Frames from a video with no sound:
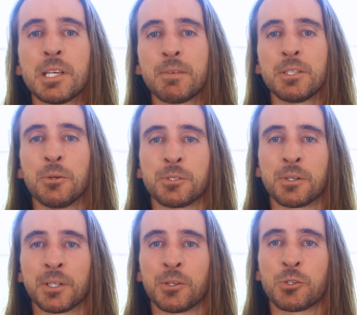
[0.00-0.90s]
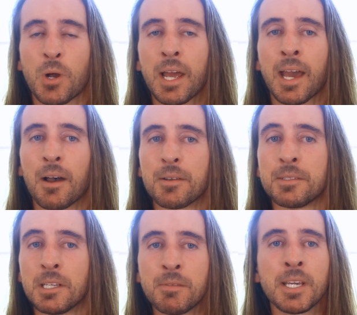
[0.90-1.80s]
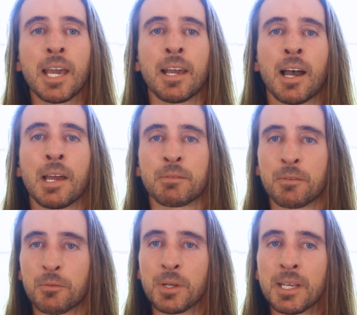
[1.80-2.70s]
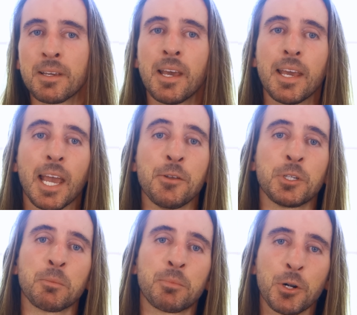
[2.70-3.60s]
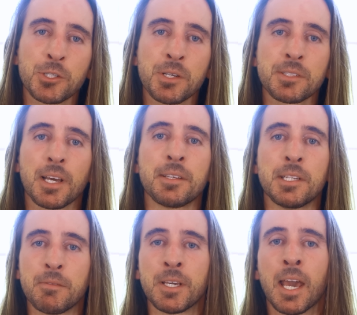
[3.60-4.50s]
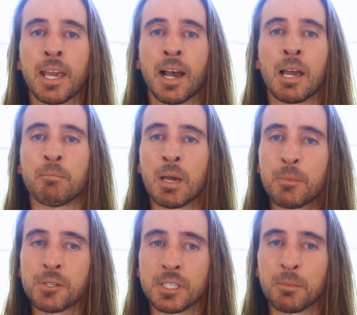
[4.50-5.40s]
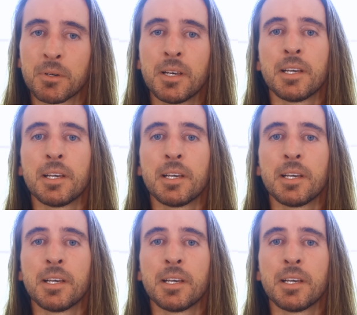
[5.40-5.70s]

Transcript: Divi user can try out Divi AI for free, and you can purchase a Divi AI membership,